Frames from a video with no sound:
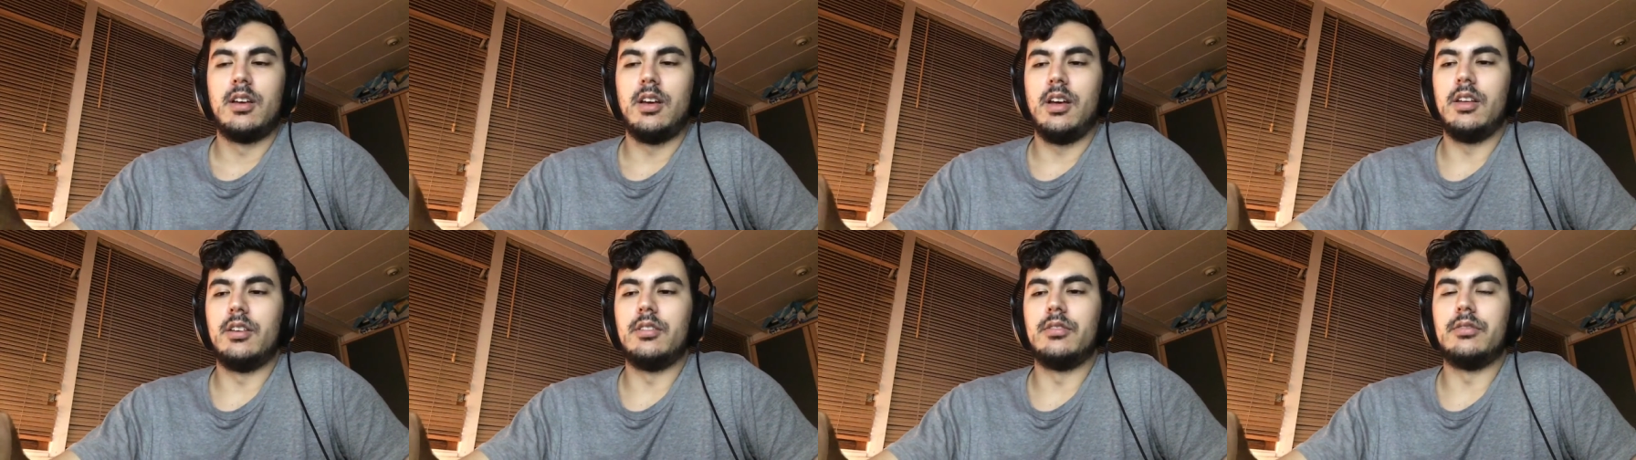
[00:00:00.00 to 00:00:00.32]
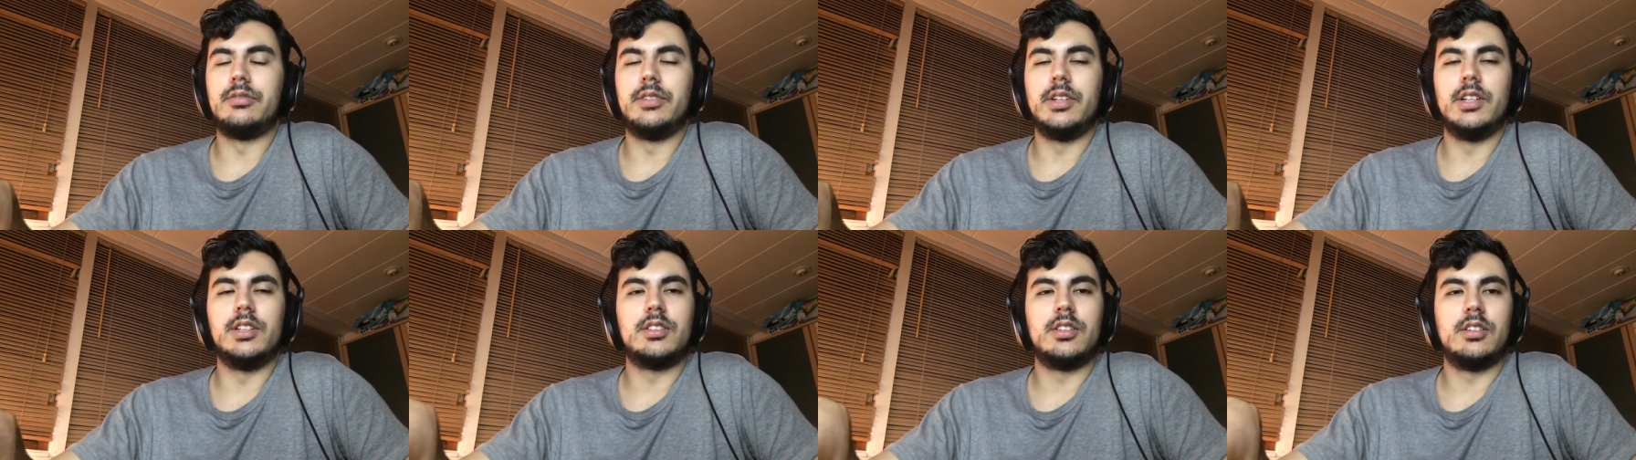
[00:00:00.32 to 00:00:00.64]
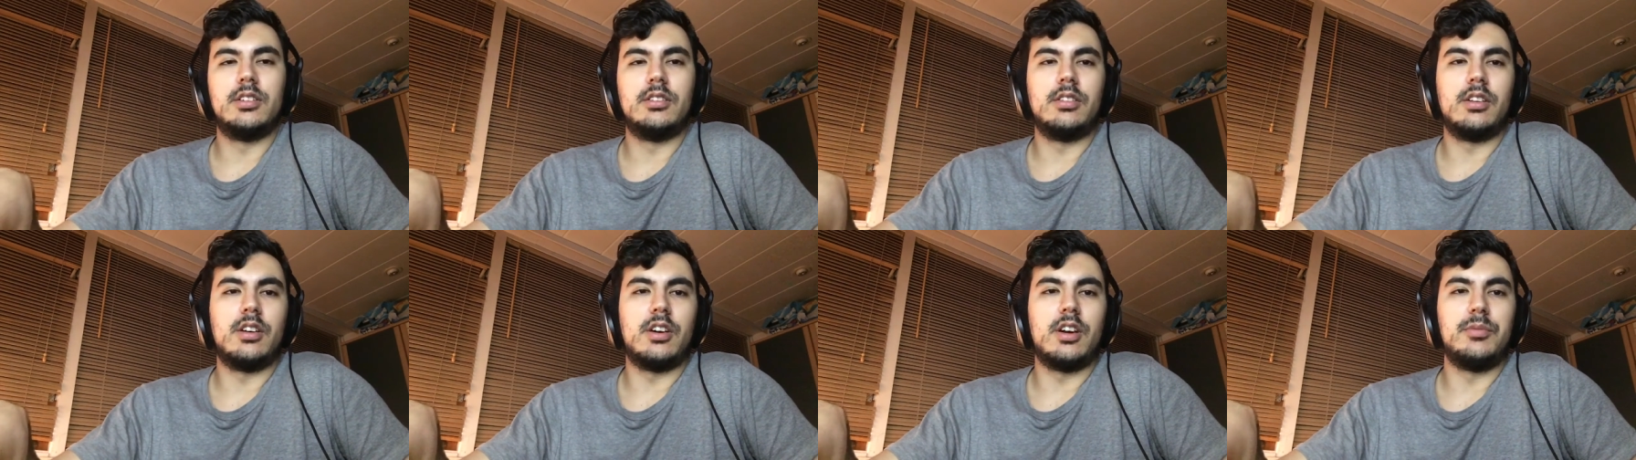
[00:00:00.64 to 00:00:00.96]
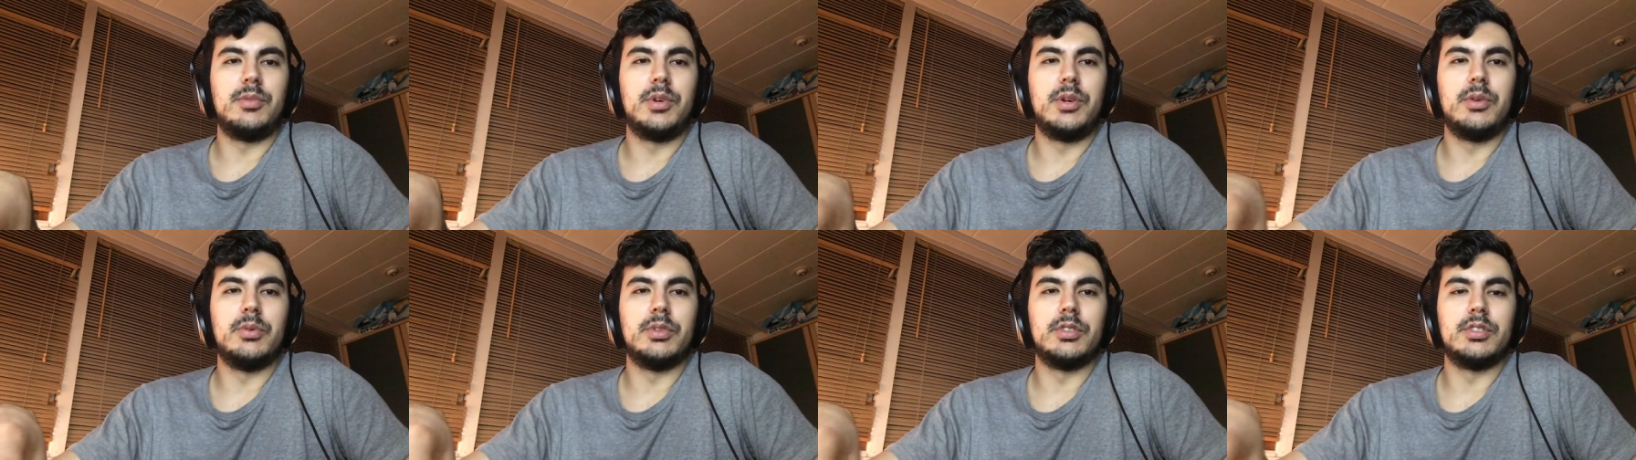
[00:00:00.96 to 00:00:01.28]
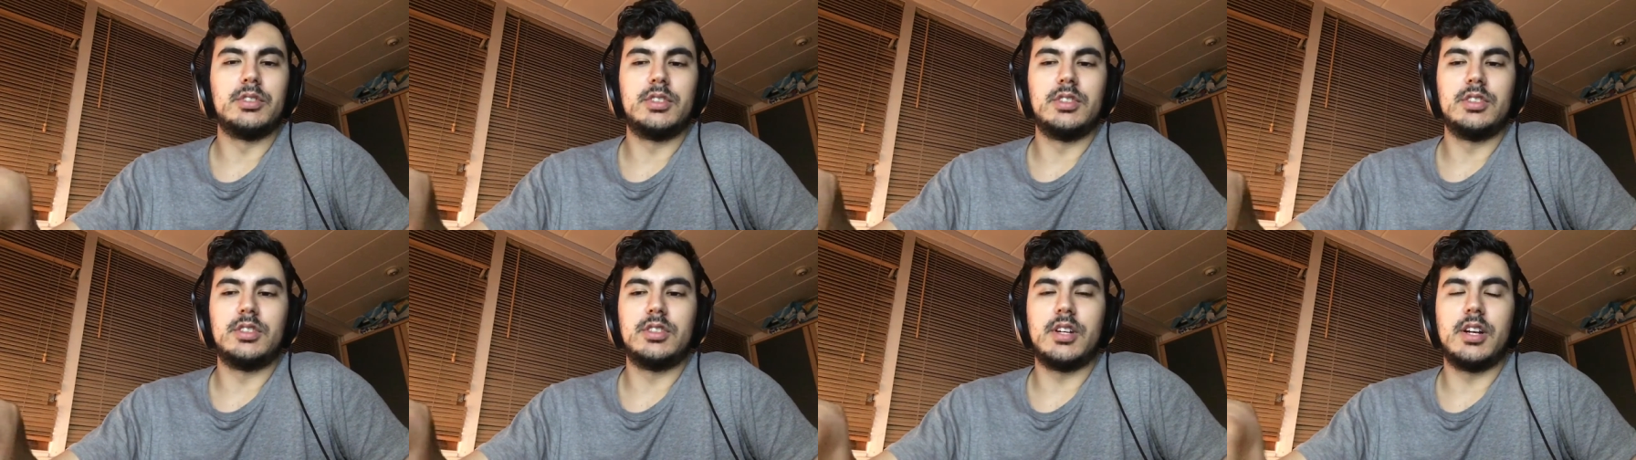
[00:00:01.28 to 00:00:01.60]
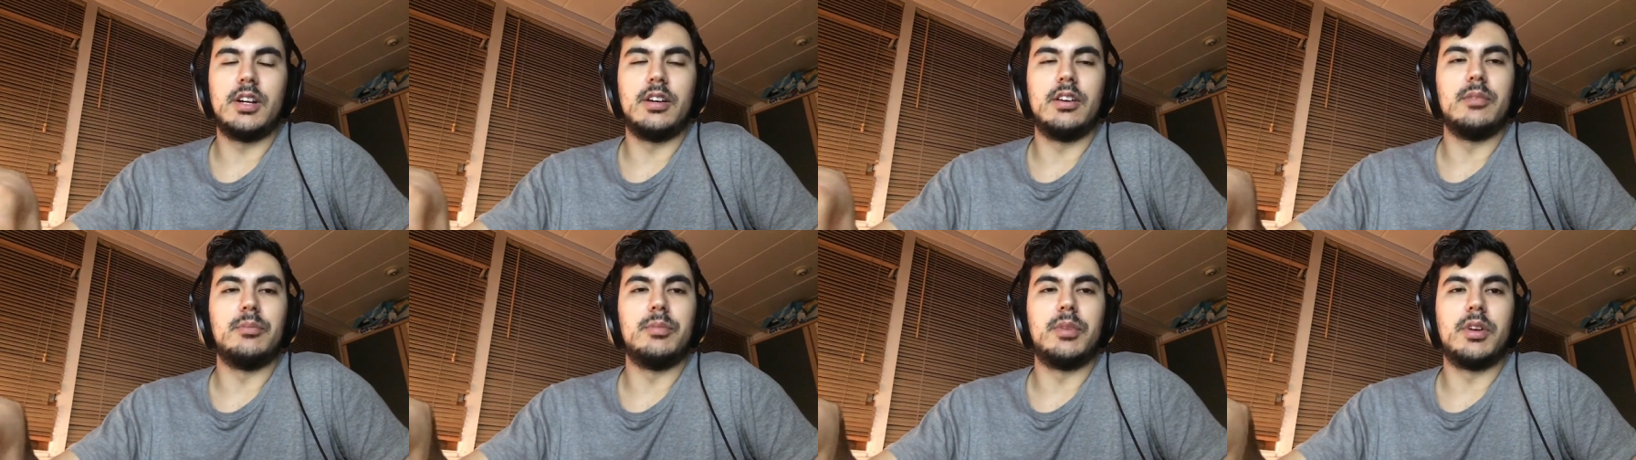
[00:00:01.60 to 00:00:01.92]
and the Free Syrian Army wants this area